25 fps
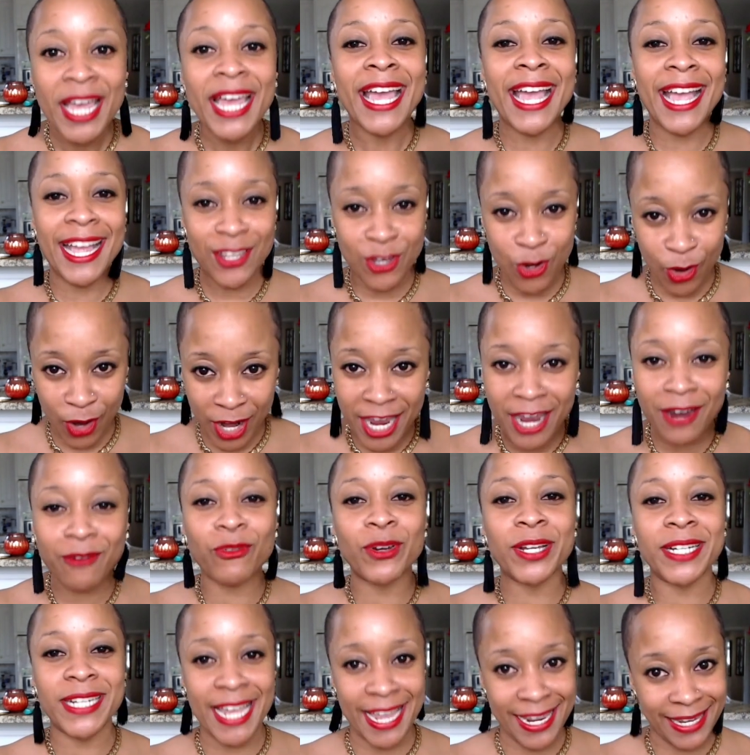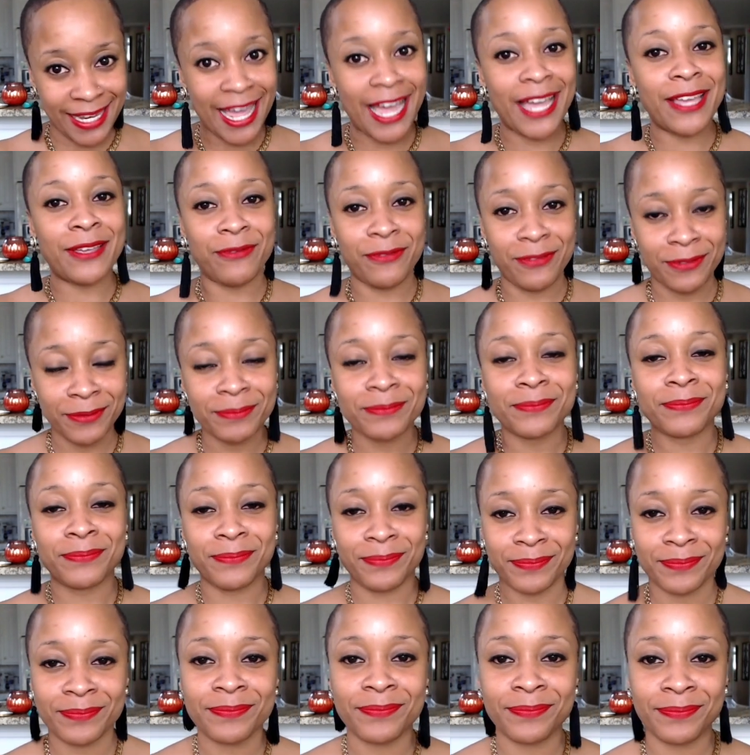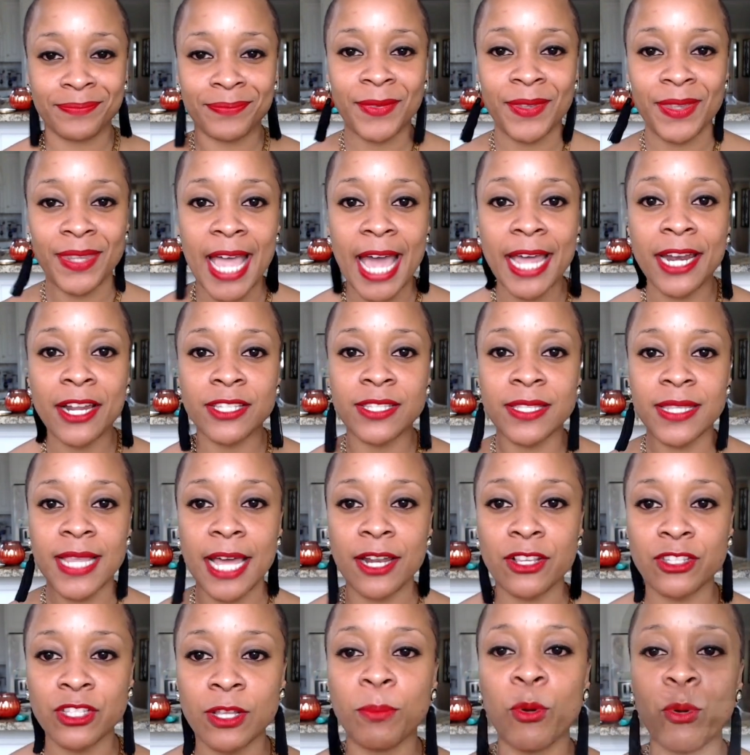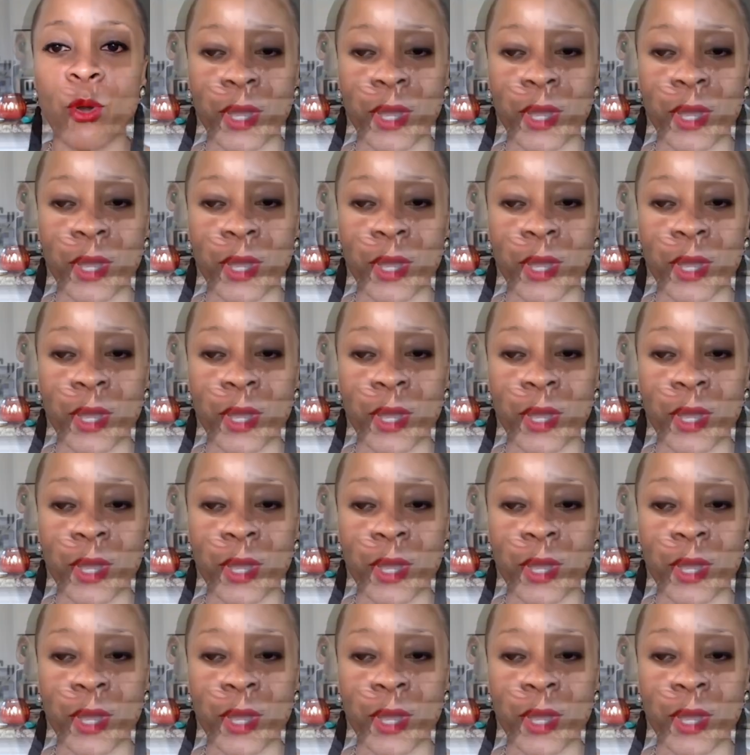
in your everyday life. That is the point